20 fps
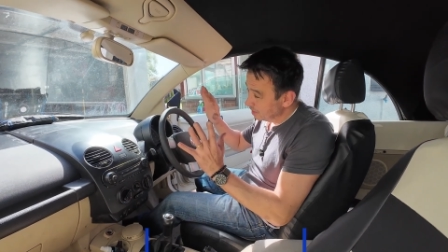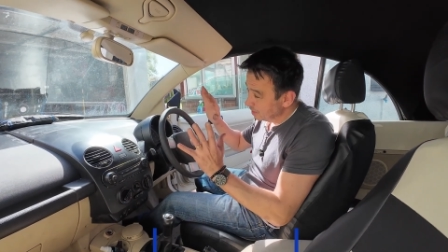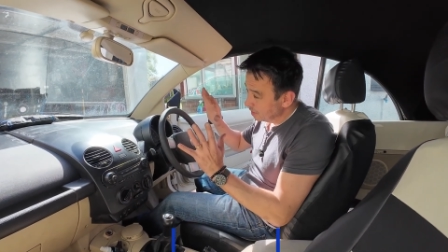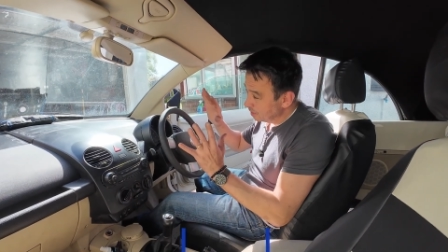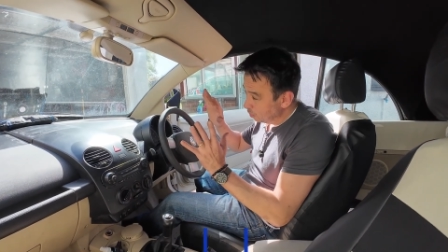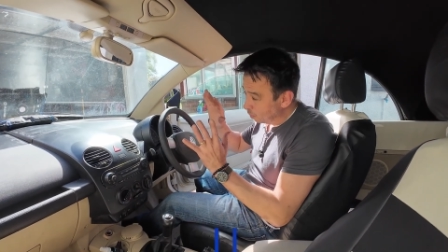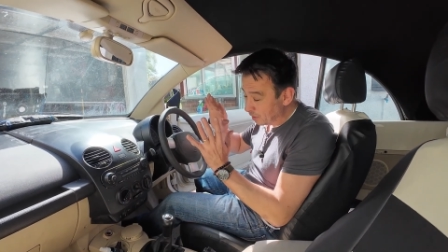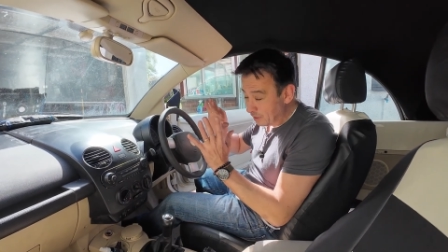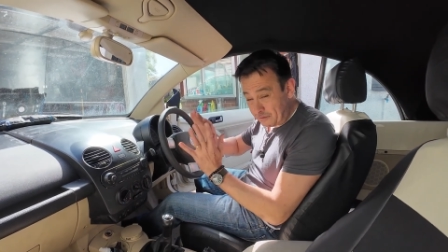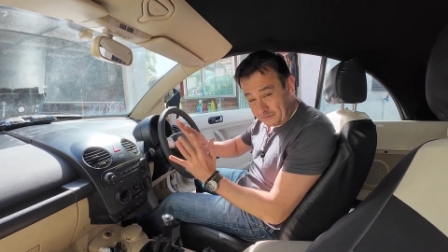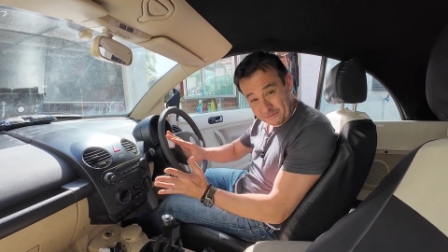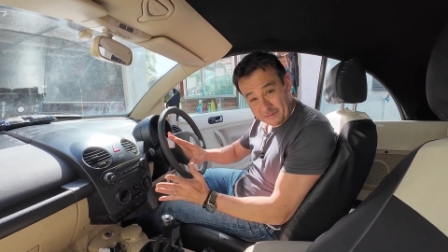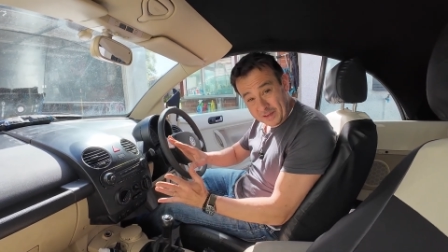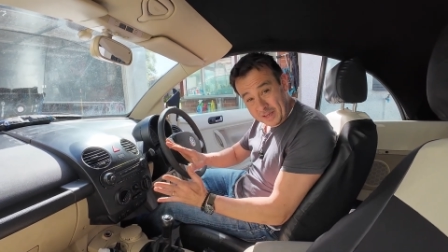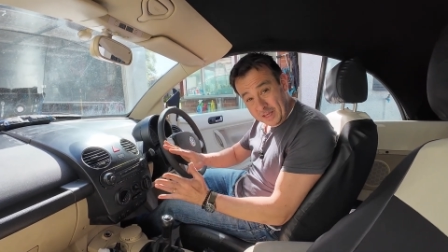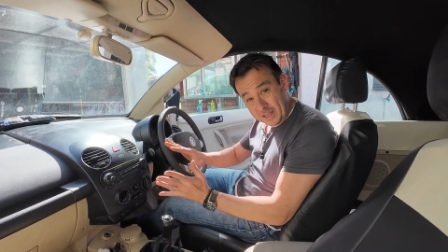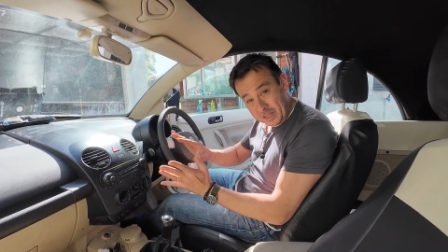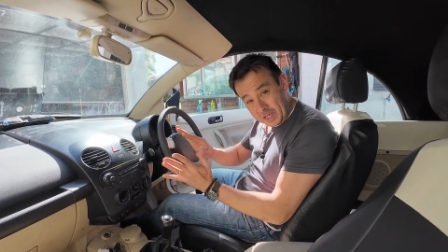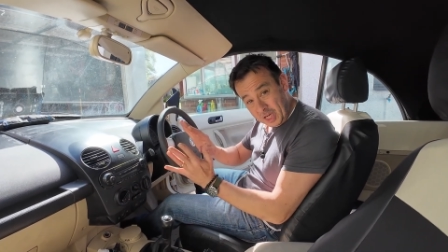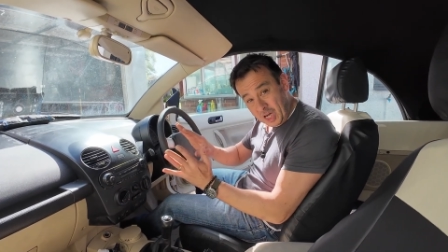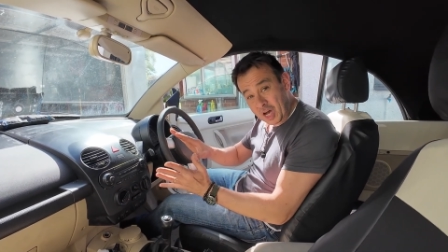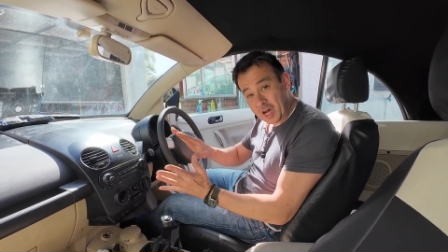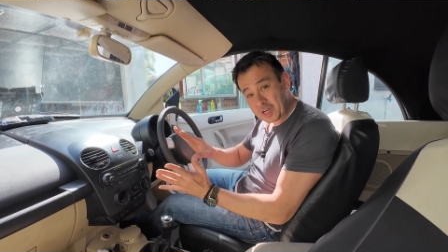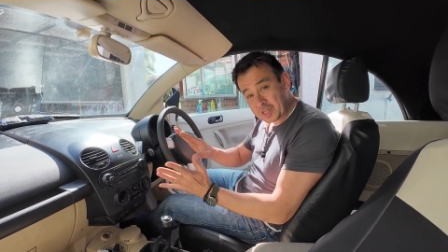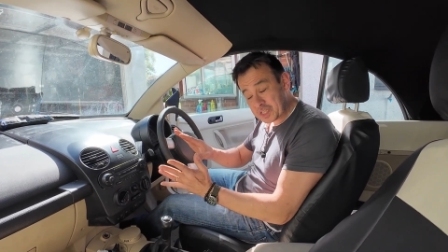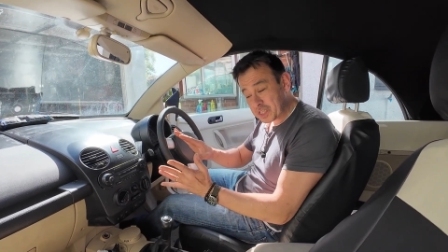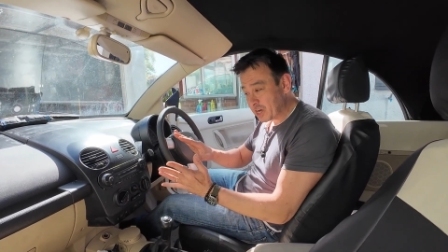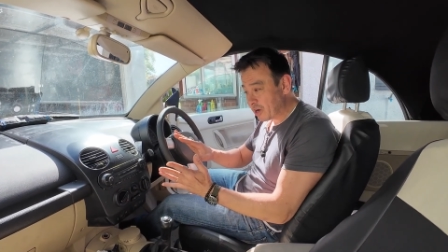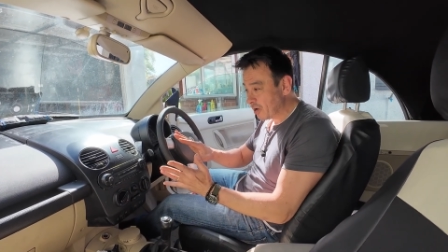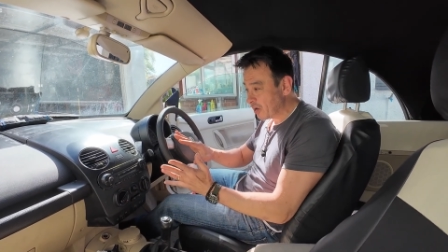you want to fit your car
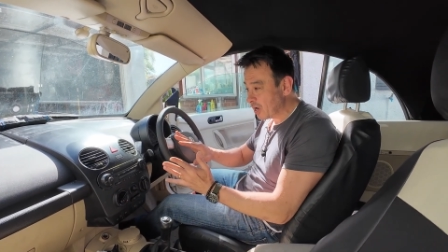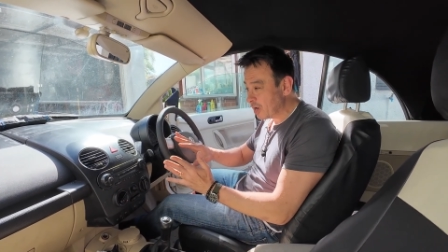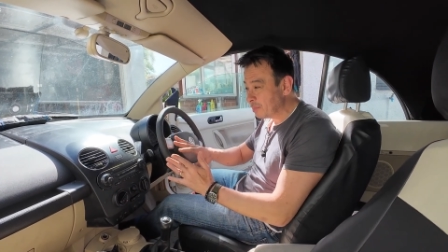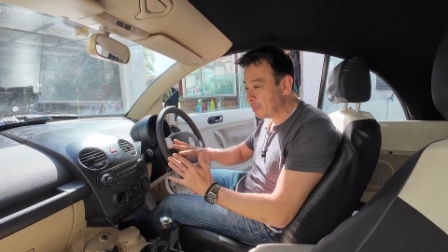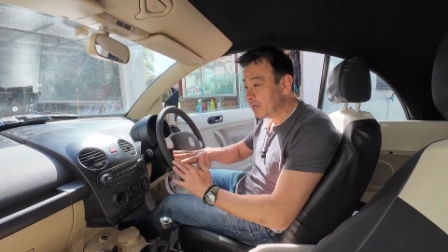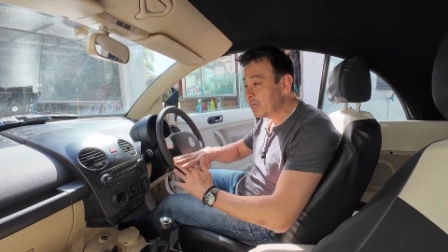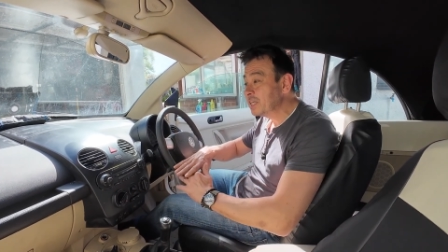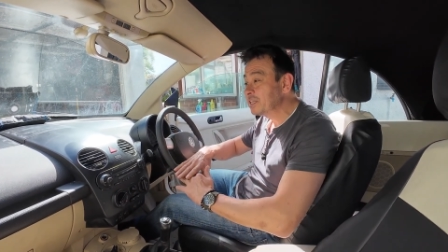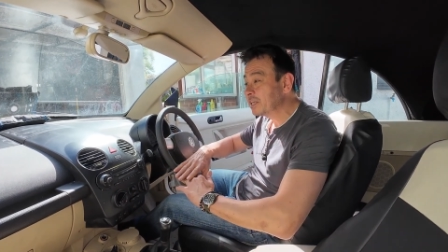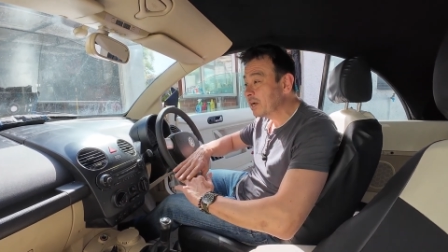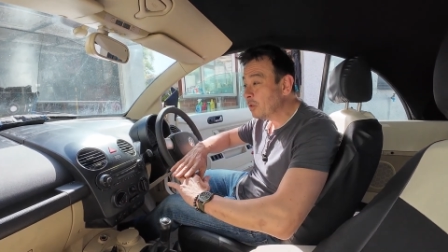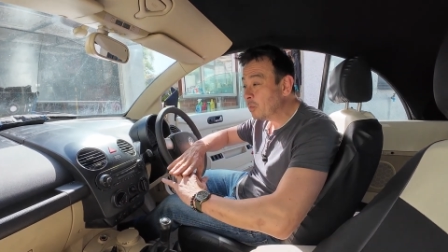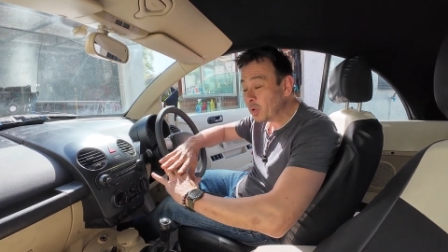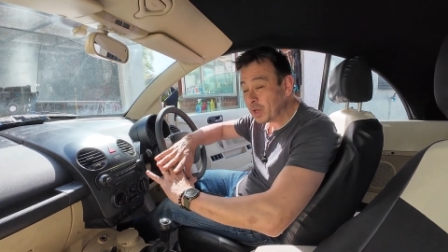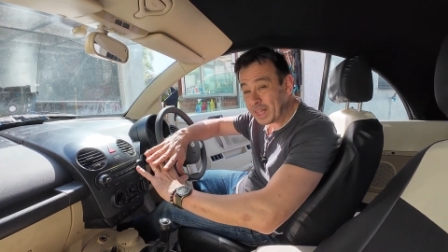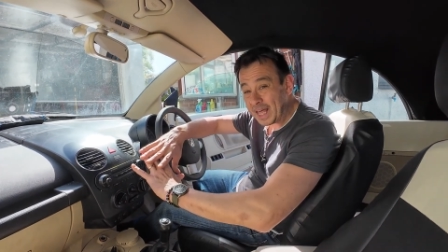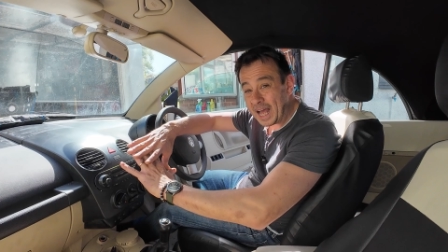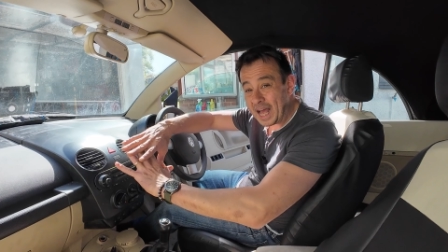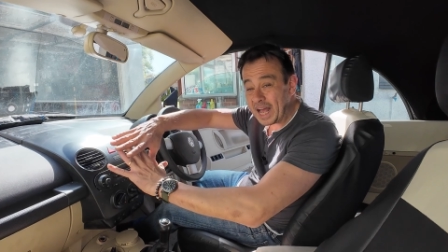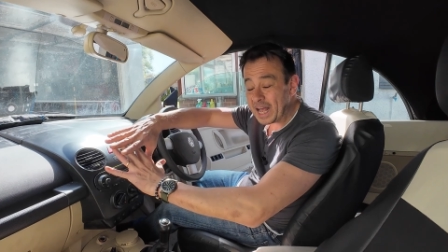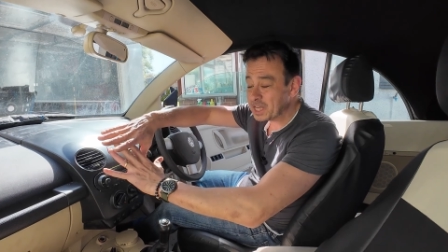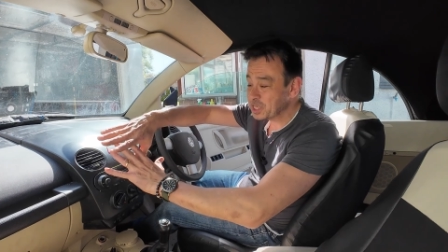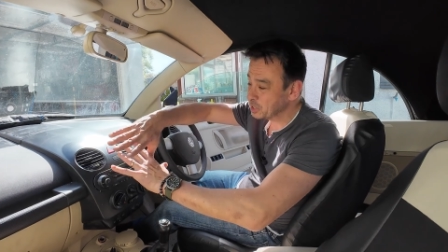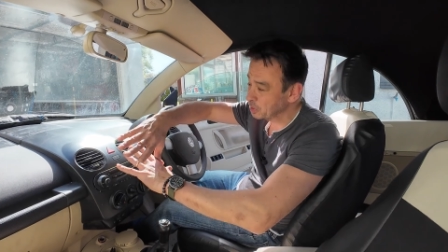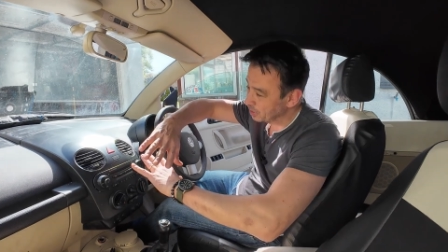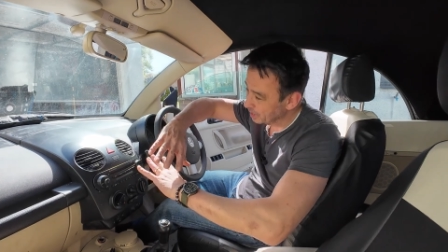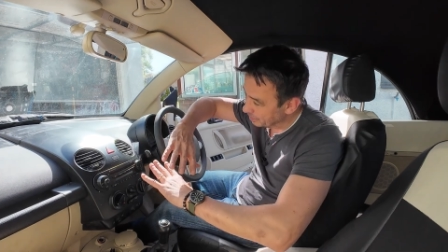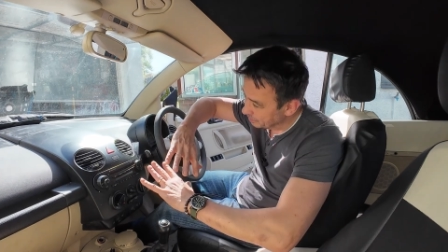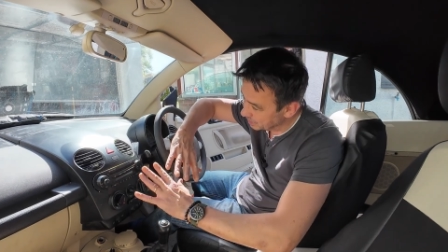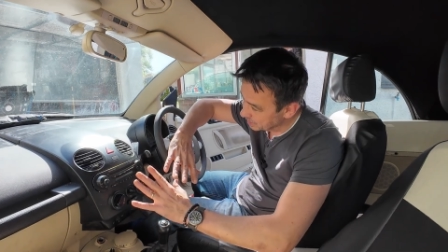stereo, but you don't want the
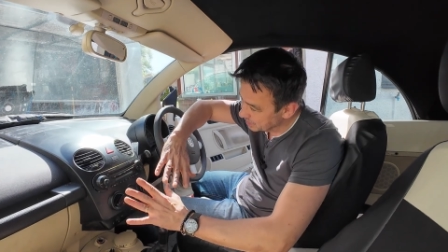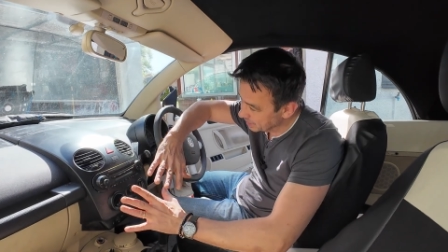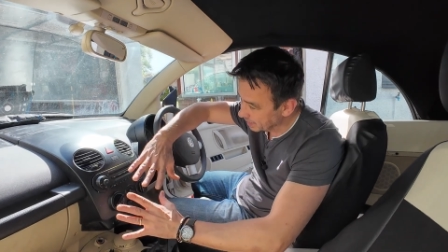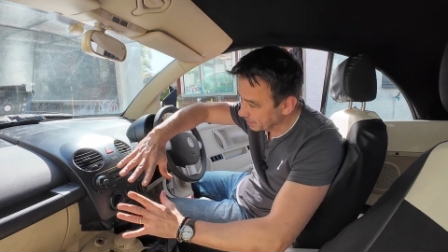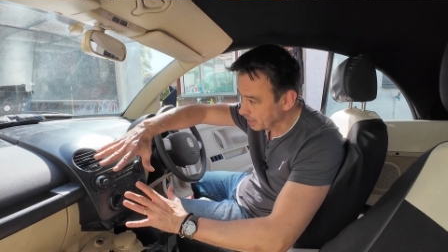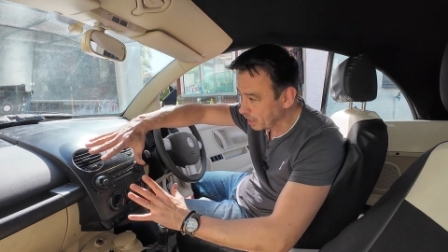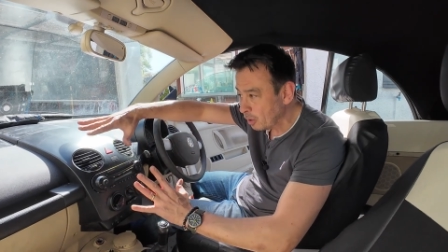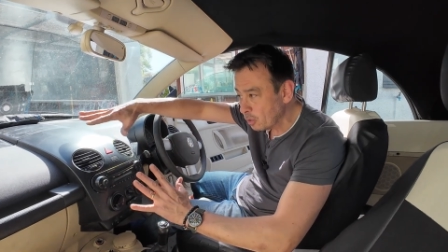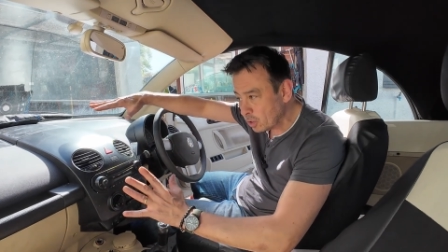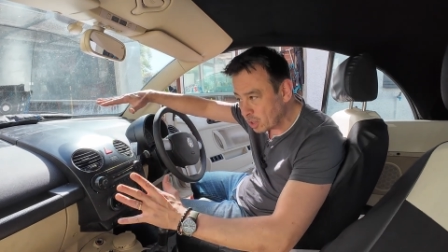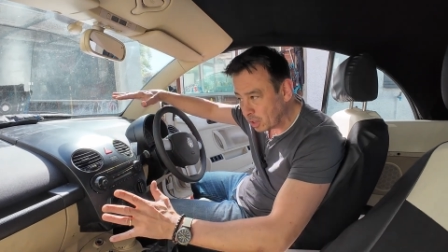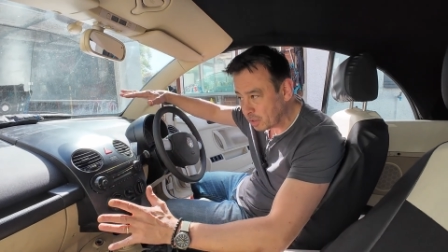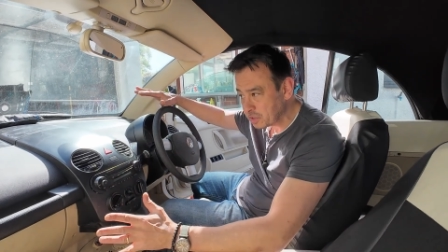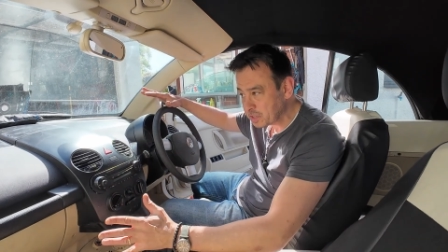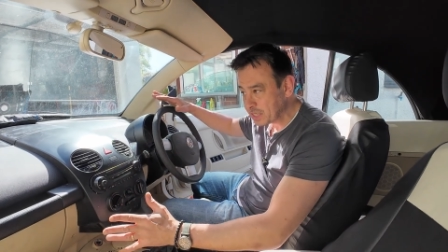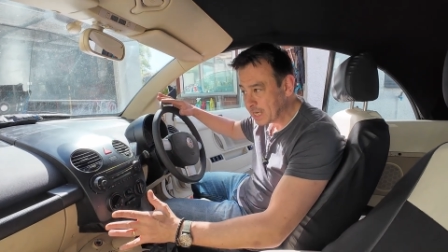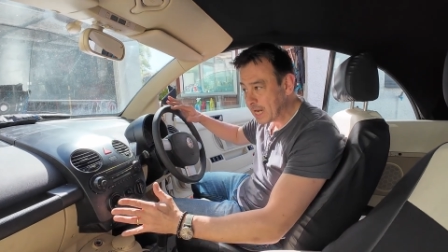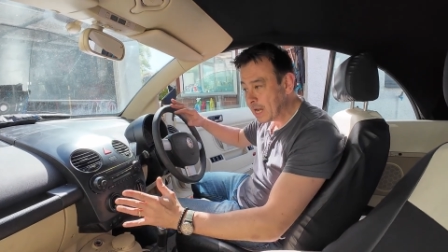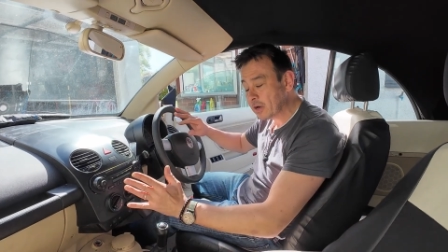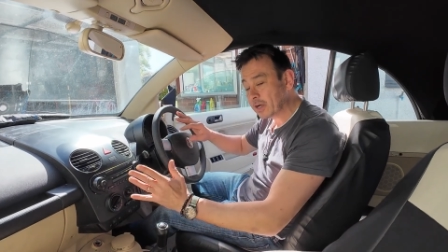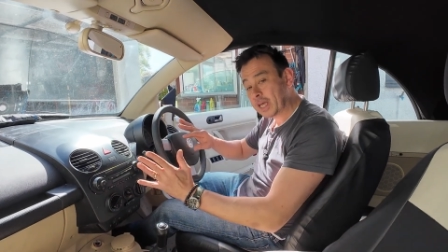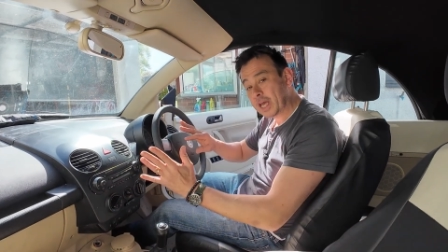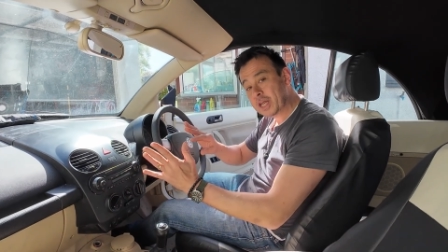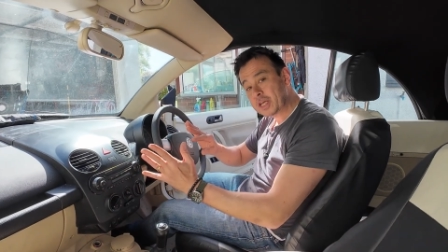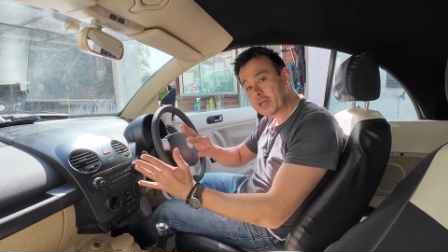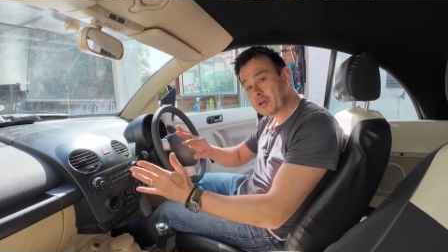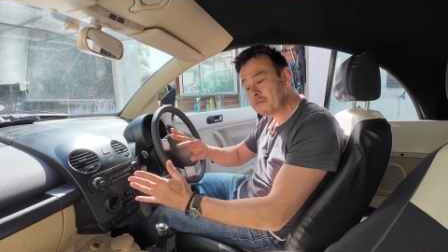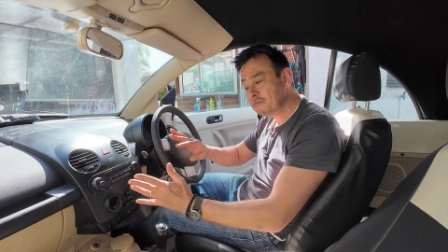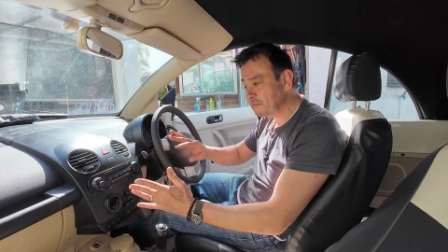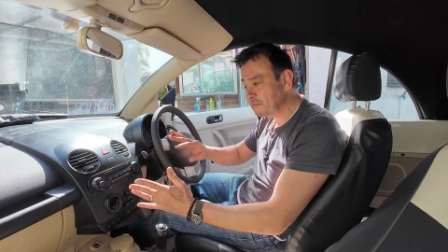hassle of having to take the whole console out, get a new